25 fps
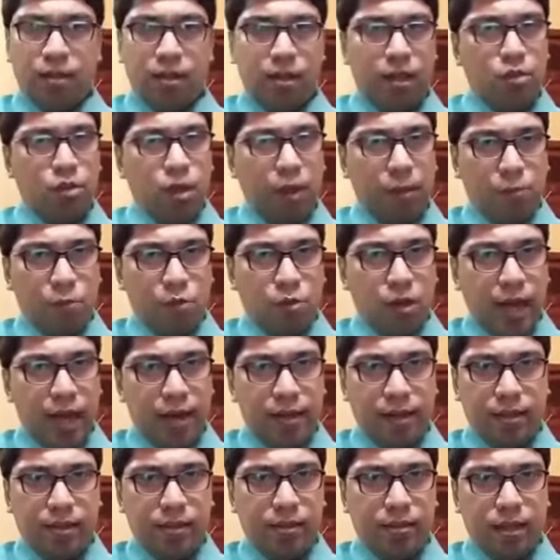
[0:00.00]
You have to
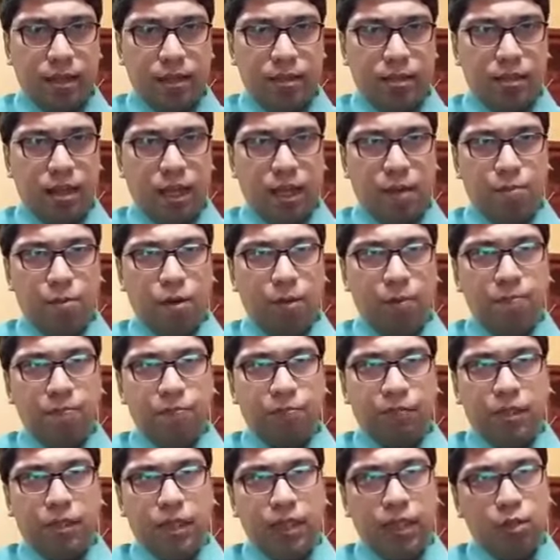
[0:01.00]
arrange this type of
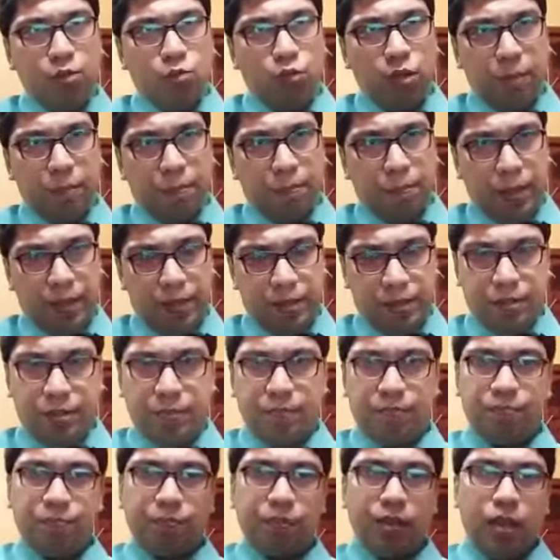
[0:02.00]

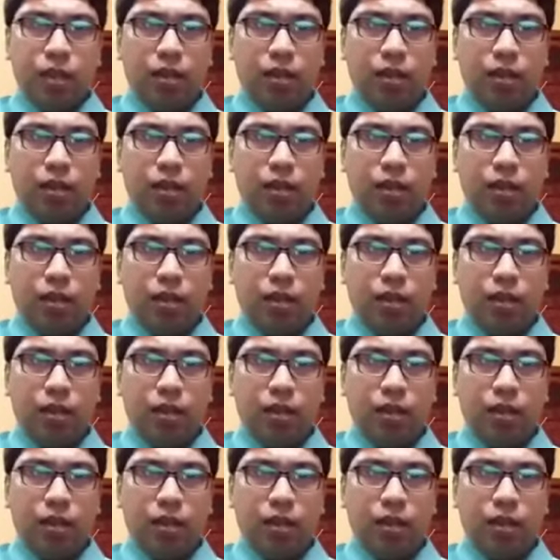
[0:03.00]
equipments.